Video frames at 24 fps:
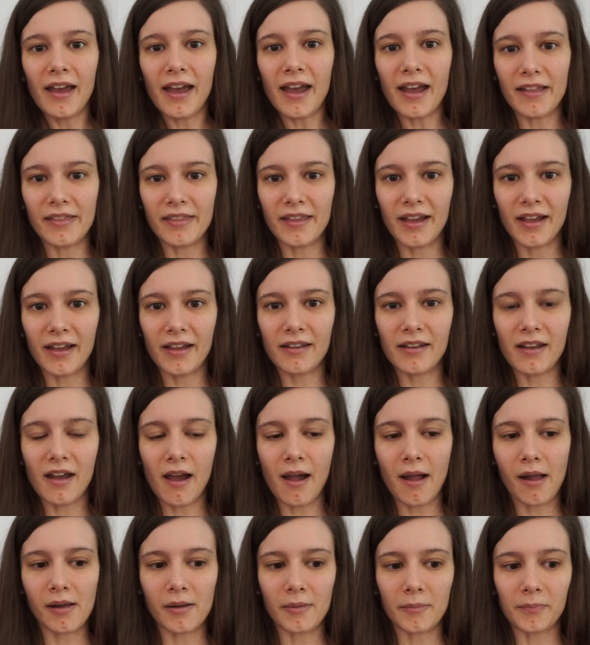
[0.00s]
and then
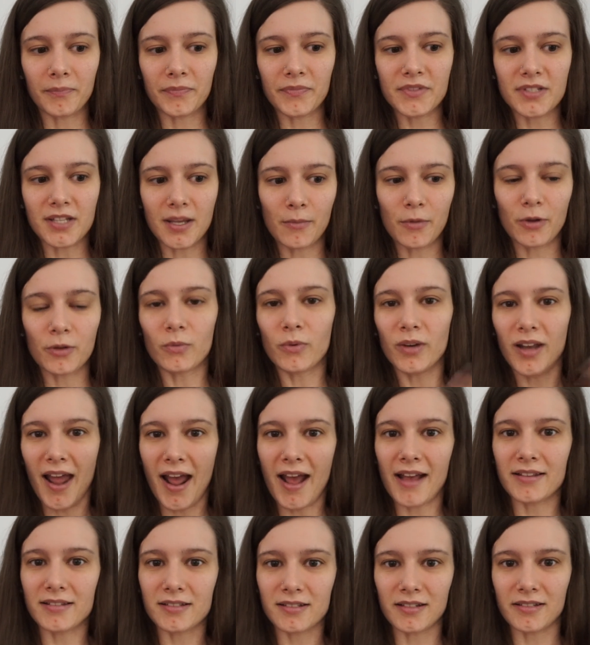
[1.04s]
um, someone would
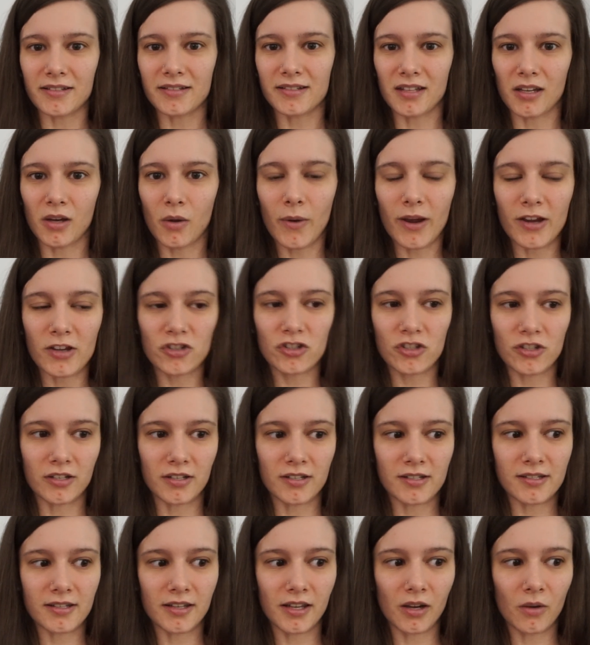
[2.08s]
ask us like
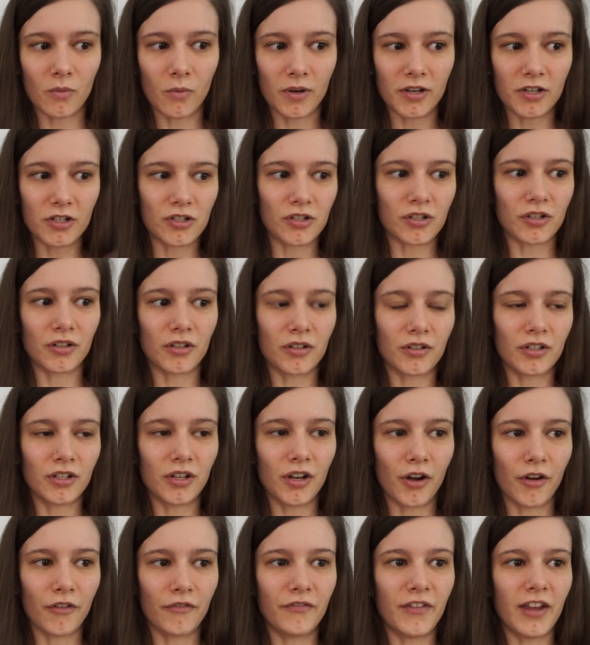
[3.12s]
questions like, what is your, you
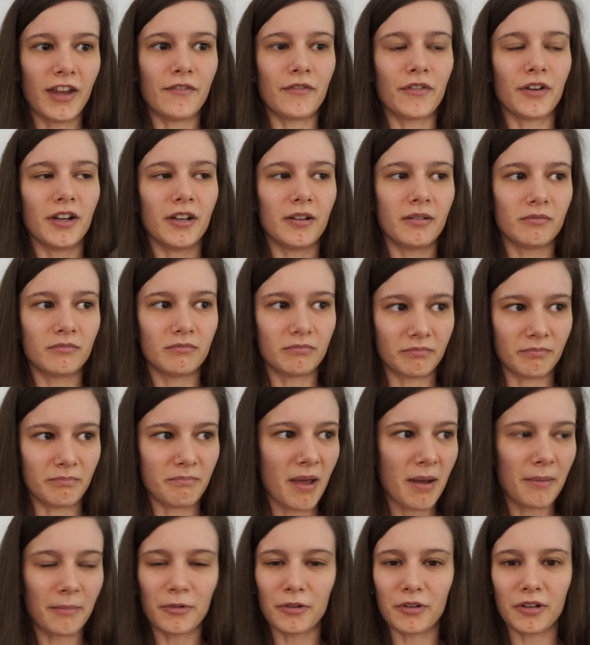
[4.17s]
know, favorite
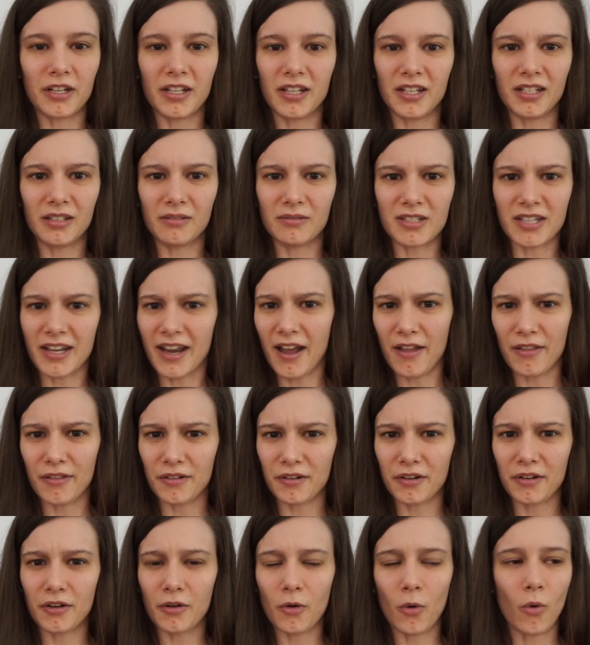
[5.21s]
memory together,